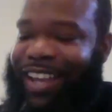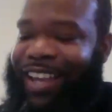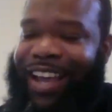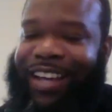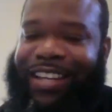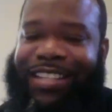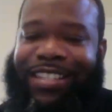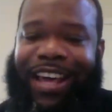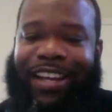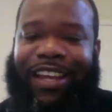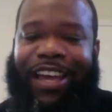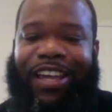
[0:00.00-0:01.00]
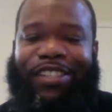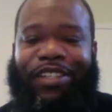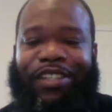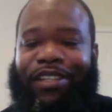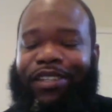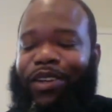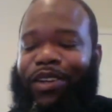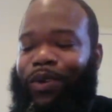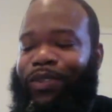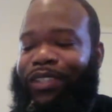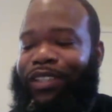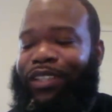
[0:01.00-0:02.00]
I decided to actually,
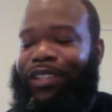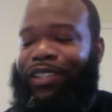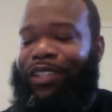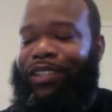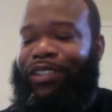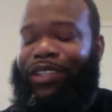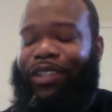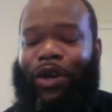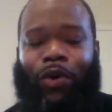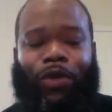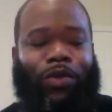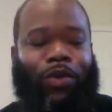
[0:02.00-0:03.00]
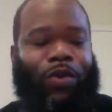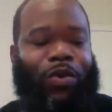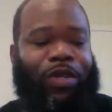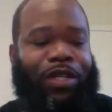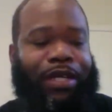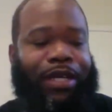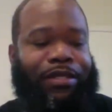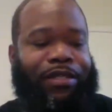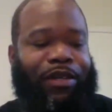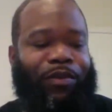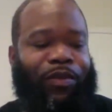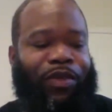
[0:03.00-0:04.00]
to go to school to get
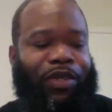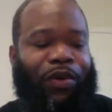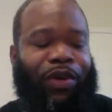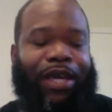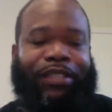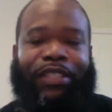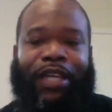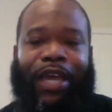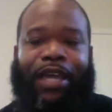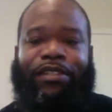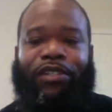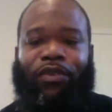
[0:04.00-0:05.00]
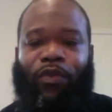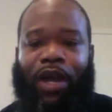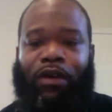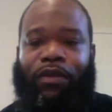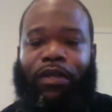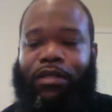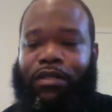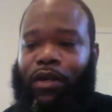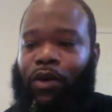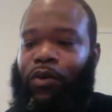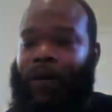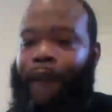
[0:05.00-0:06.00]
some, education around it.
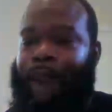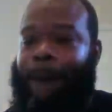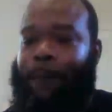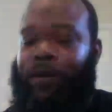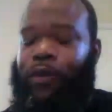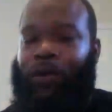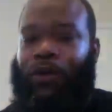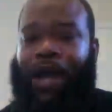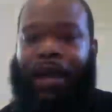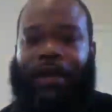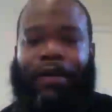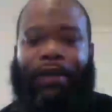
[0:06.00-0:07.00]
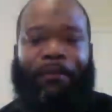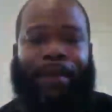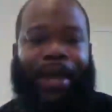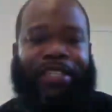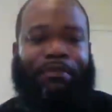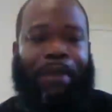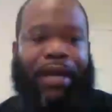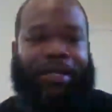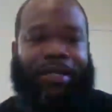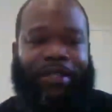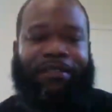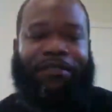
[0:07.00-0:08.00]
So, I could match my
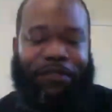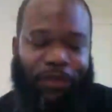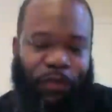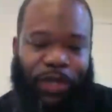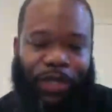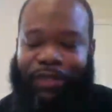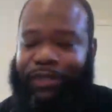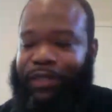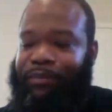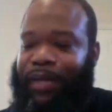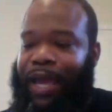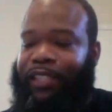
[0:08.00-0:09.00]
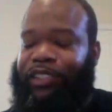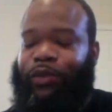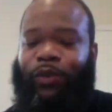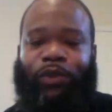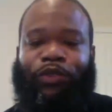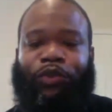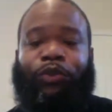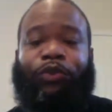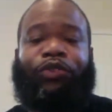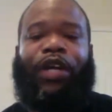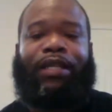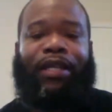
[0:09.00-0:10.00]
gift with some actual true
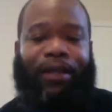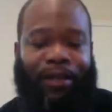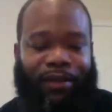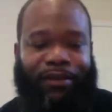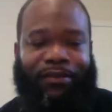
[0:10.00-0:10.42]
training.